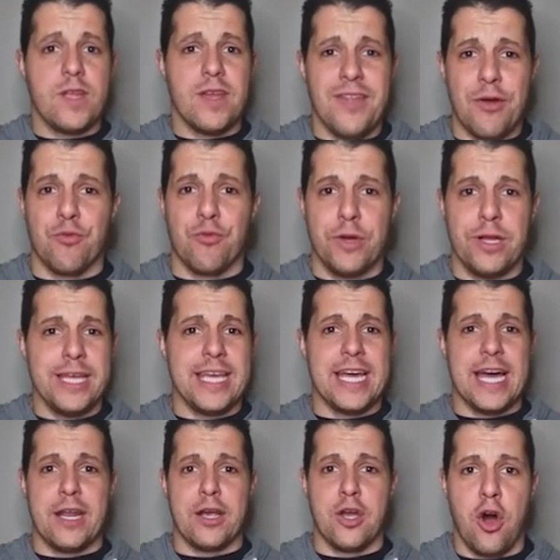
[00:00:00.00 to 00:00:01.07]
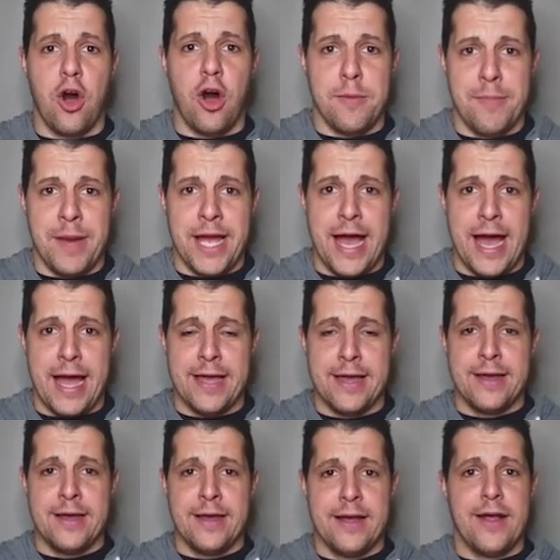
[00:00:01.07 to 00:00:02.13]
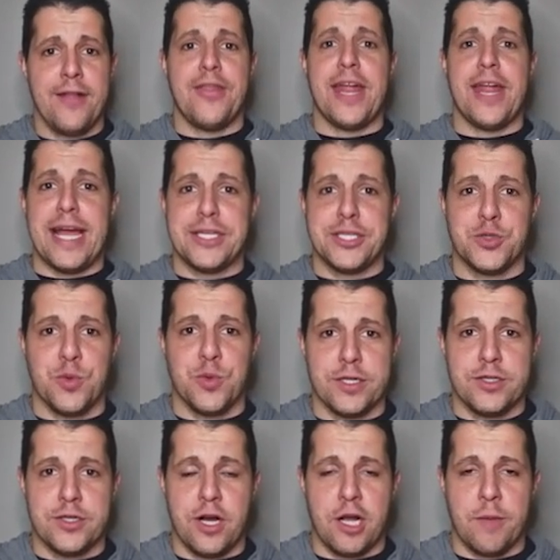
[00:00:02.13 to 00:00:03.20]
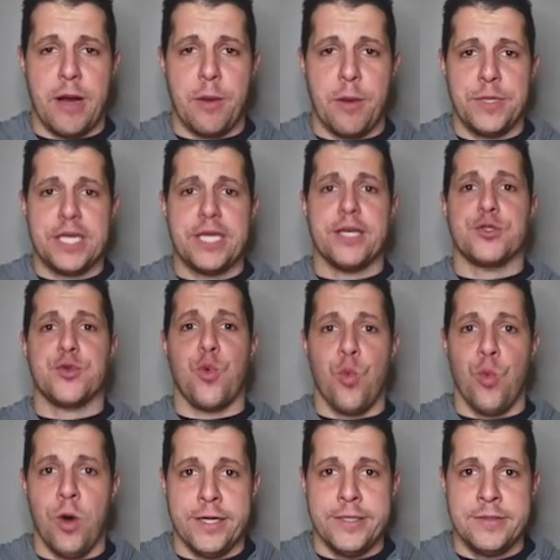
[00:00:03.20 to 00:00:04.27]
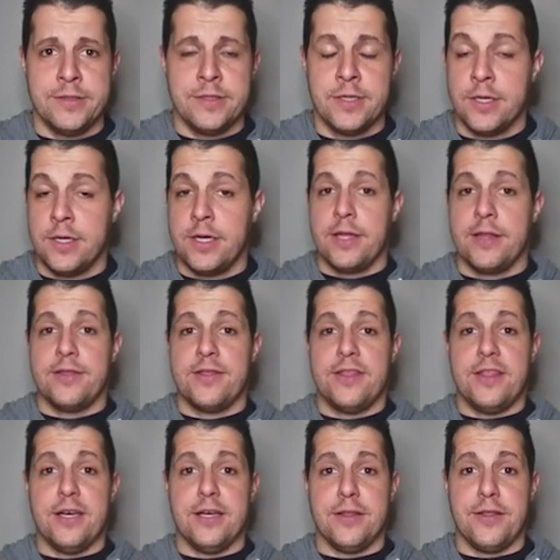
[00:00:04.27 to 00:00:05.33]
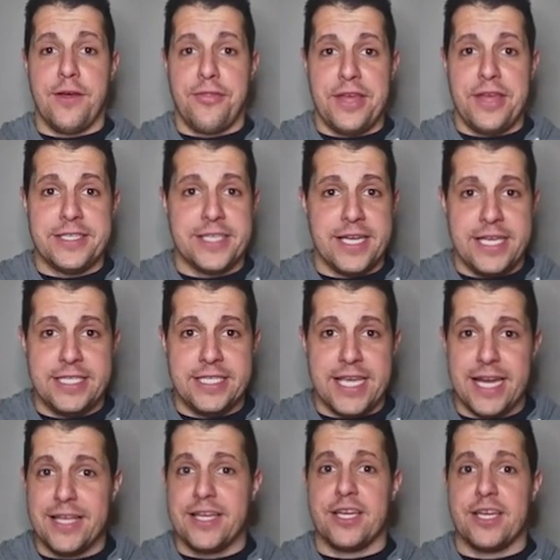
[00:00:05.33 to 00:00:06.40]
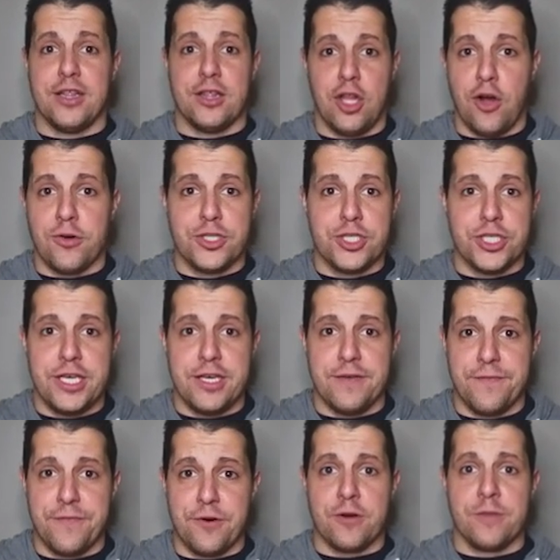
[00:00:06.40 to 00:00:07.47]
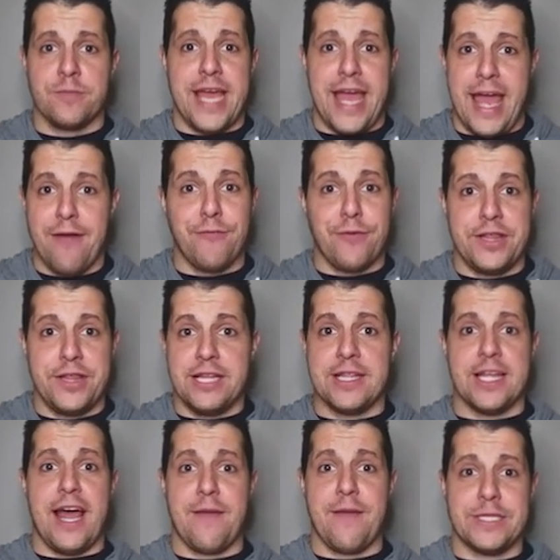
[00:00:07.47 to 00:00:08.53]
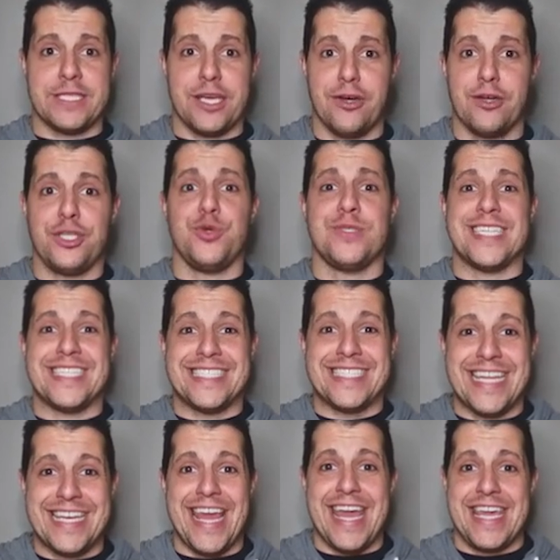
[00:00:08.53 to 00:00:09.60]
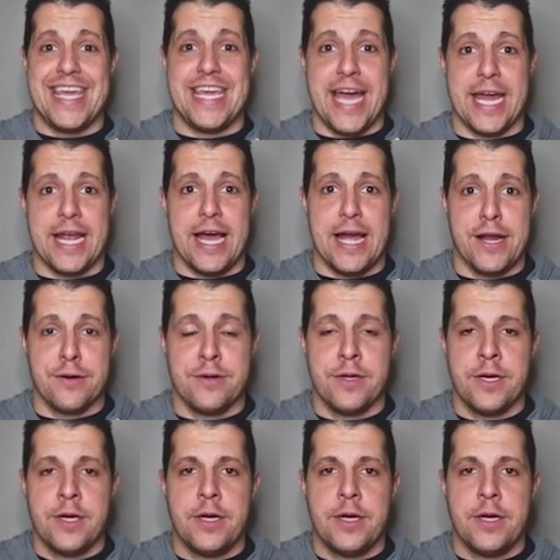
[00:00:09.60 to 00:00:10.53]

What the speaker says: that really kind of caught my eye that I just want to talk about. Because one, the things that he said largely confirmed everything that I've been telling you since the day he got hired.